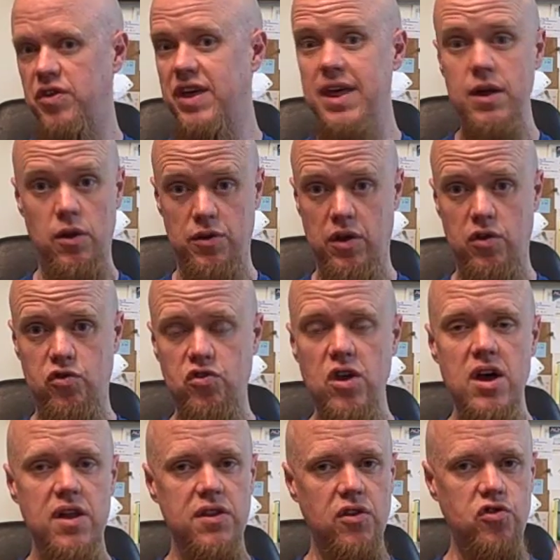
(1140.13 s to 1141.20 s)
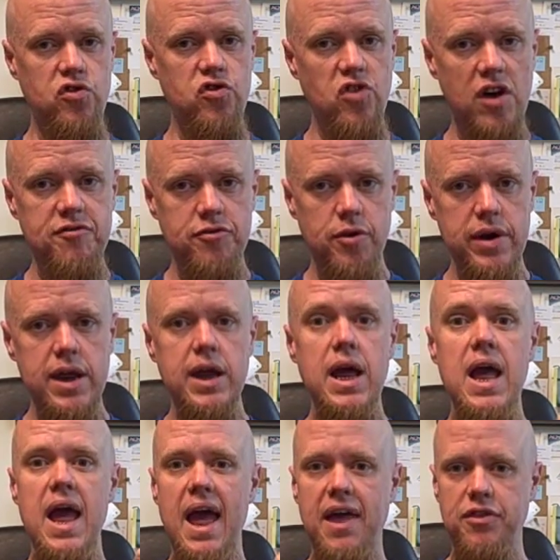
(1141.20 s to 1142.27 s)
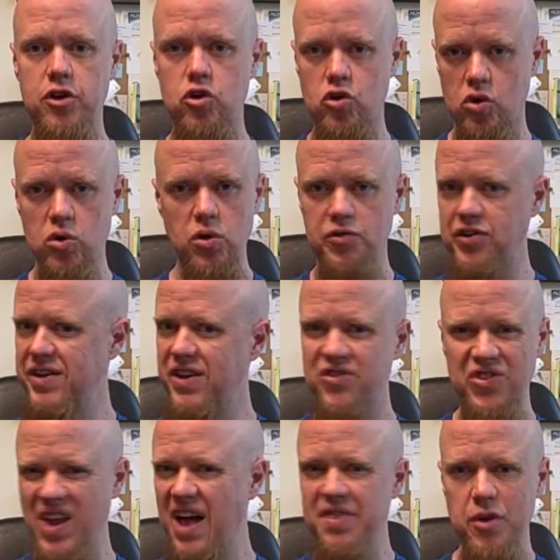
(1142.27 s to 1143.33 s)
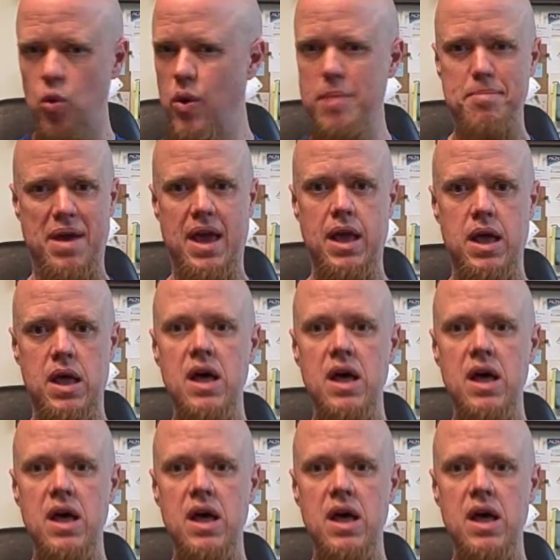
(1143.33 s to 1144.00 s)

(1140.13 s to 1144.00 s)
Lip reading: of the illness. The suffering and the cruelty is not the whipping.